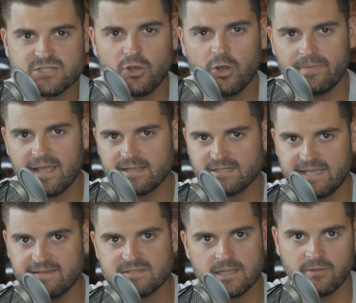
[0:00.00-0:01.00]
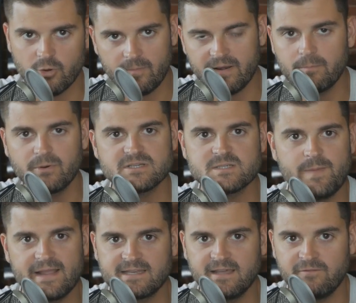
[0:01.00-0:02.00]
So I hope that gives a little bit of
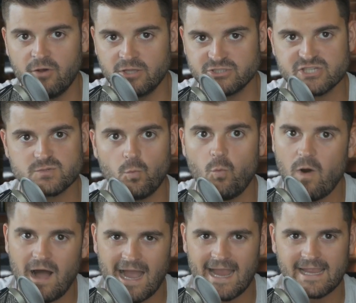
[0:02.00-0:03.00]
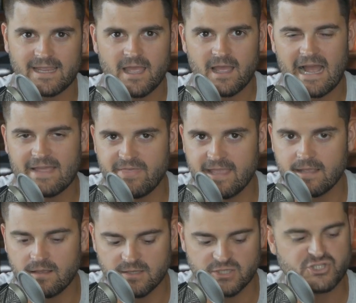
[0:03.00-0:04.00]
perspective on just why I
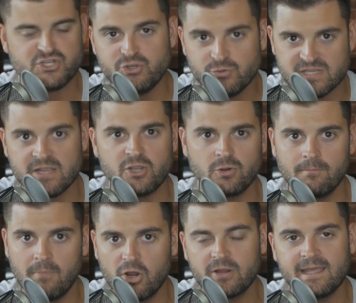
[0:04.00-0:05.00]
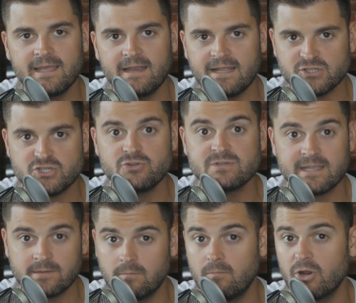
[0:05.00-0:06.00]
think choosing your market and
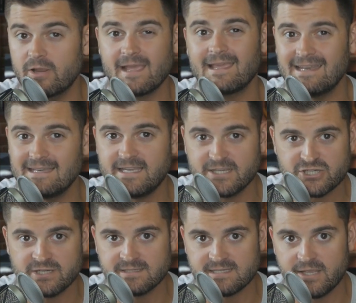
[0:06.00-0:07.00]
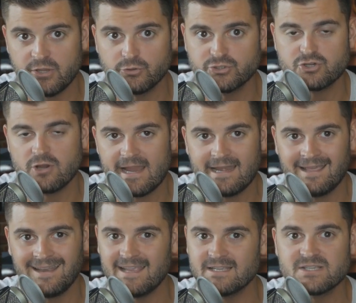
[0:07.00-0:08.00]
choosing the market conditions that you'll trade
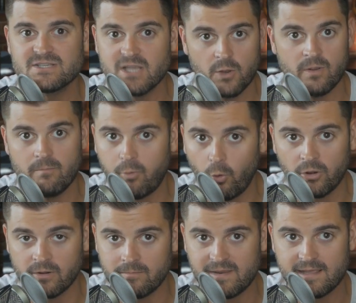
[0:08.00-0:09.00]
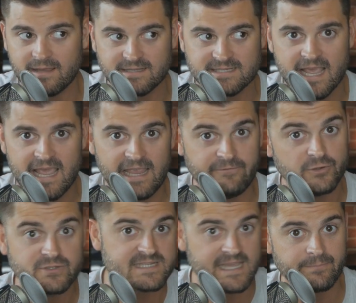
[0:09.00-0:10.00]
in is so important, because if
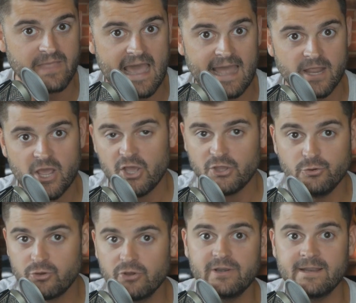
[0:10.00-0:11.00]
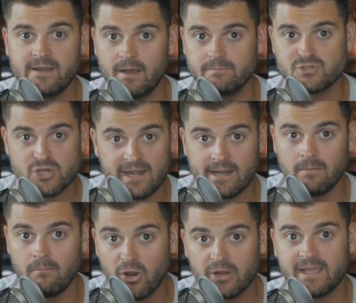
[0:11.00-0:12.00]
you skip that, you could end up trading
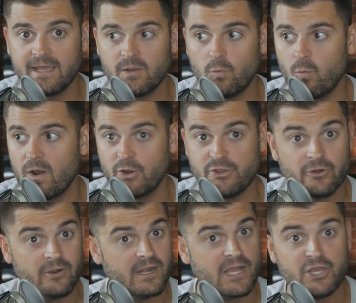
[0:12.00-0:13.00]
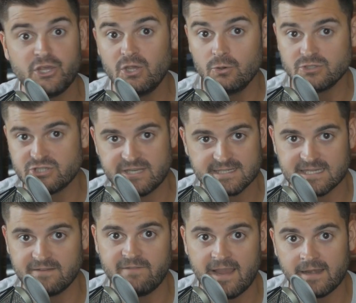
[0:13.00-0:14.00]
a market where you're at a huge
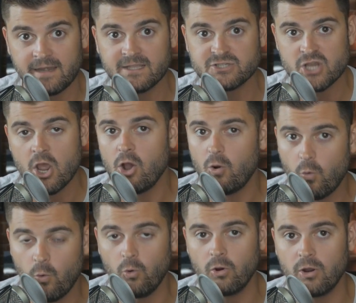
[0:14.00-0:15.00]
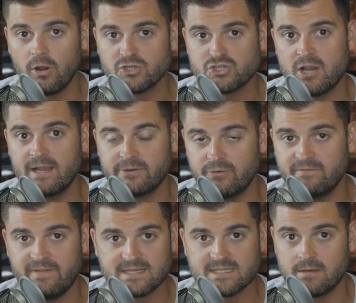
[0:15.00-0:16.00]
disadvantage, or trying to
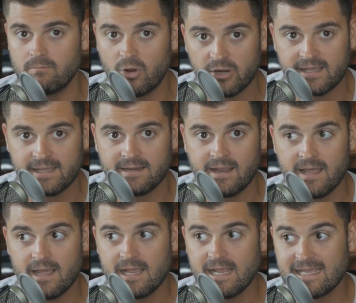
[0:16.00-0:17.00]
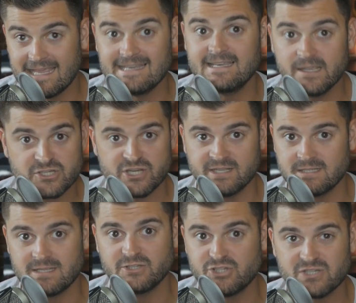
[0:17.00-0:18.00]
invest in market
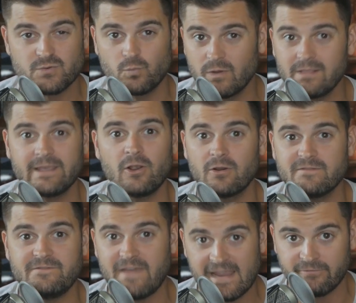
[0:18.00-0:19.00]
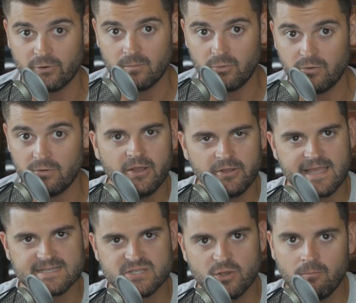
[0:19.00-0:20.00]
conditions that just really aren't favorable. Okay,
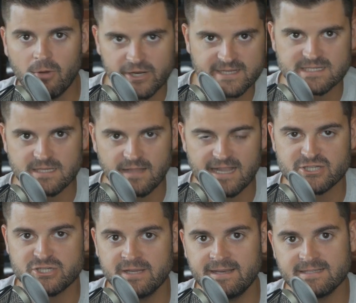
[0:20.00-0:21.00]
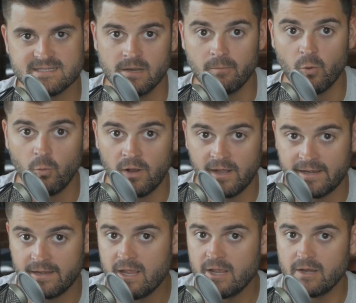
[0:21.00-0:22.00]
so market selection is number one.
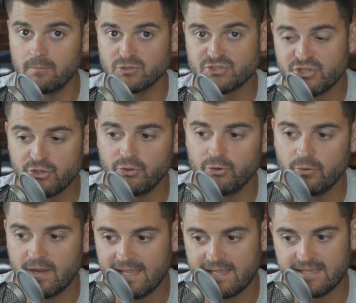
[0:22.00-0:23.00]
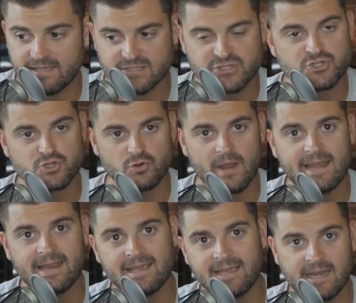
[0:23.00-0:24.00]
Number two is
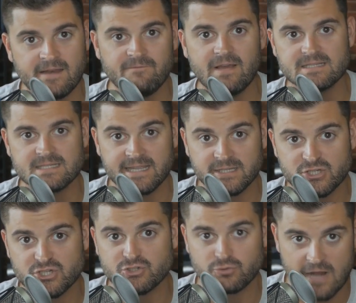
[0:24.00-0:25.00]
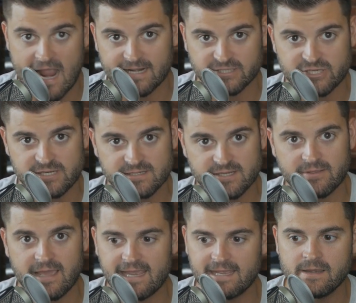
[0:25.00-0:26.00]
trading and investing strategies,
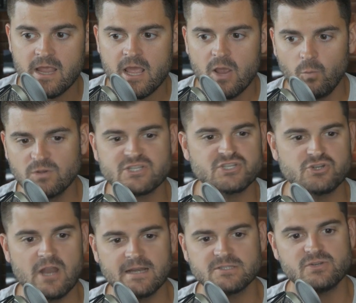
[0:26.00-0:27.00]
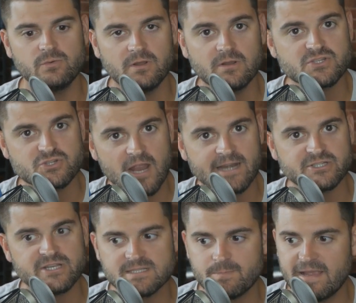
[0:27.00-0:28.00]
okay? And what's a strategy? Well, a strategy
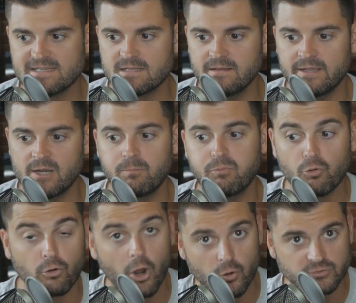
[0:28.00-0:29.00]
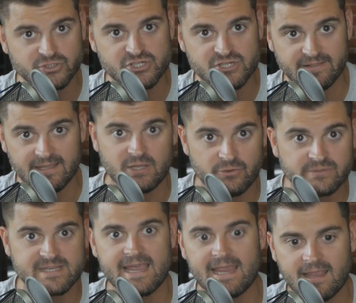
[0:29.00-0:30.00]
is basically an approach that you
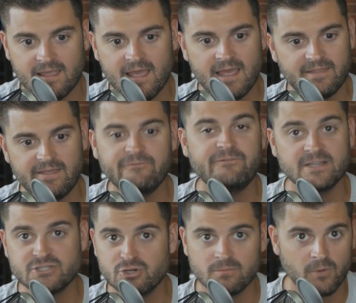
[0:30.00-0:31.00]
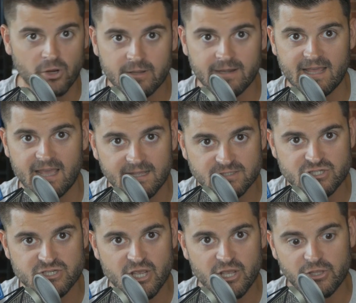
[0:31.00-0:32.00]
take that fits your market edge,
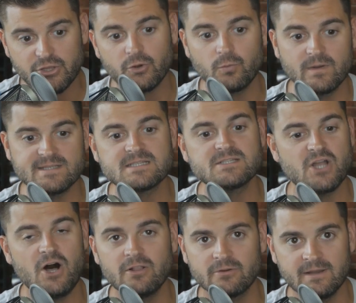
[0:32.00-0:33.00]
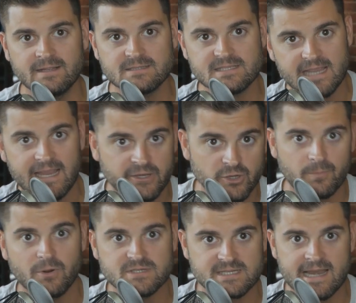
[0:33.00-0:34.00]
your risk tolerance, and your
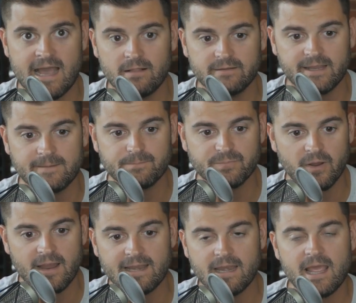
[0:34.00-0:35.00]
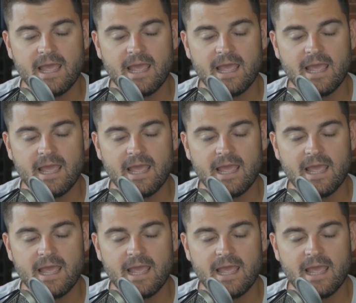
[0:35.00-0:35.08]
personality, right?